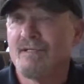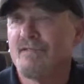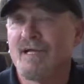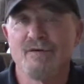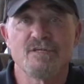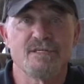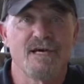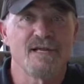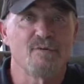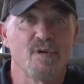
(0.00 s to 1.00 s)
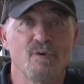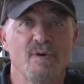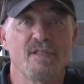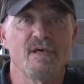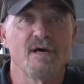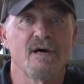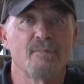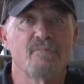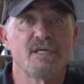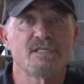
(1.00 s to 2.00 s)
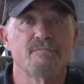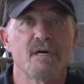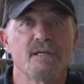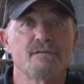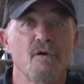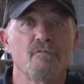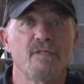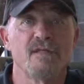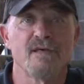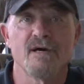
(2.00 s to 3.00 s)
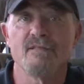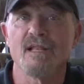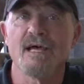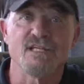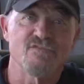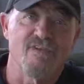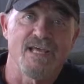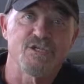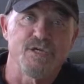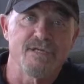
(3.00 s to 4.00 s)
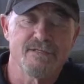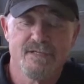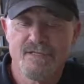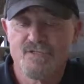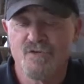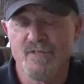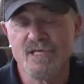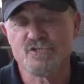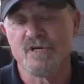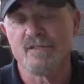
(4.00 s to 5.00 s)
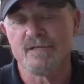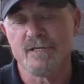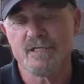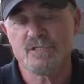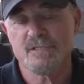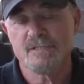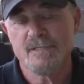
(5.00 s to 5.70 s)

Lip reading: They're out at night. I wonder where they are. Press the button. Oh, there they are. The light is flashing. So that's rather nice.